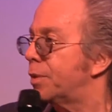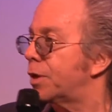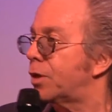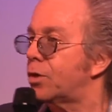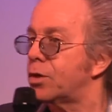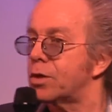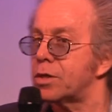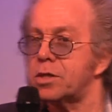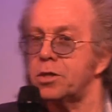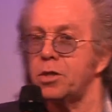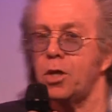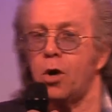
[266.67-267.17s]

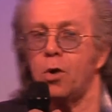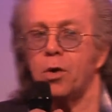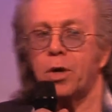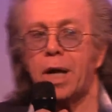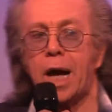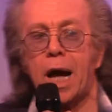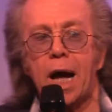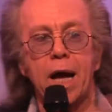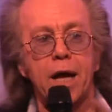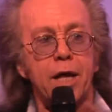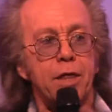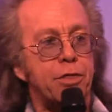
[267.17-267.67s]
because no
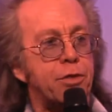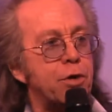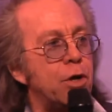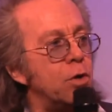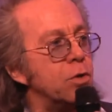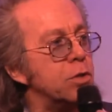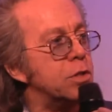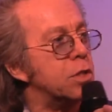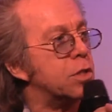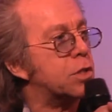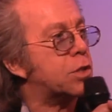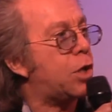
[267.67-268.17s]
guy
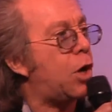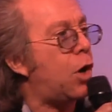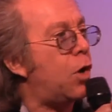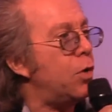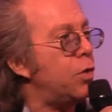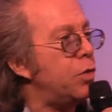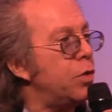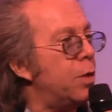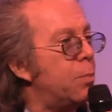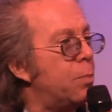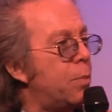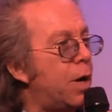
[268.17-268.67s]
throws his
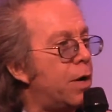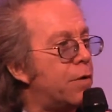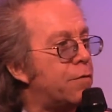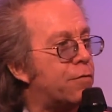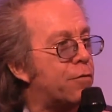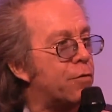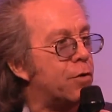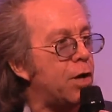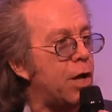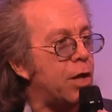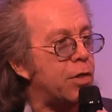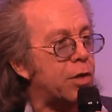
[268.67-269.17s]
coat in the mud
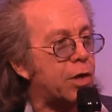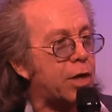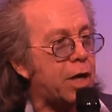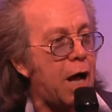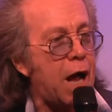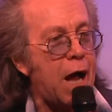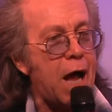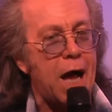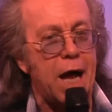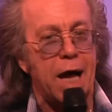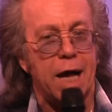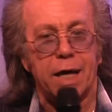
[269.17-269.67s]
for another
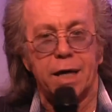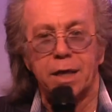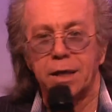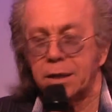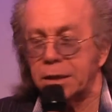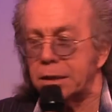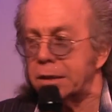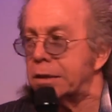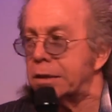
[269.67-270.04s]
guy.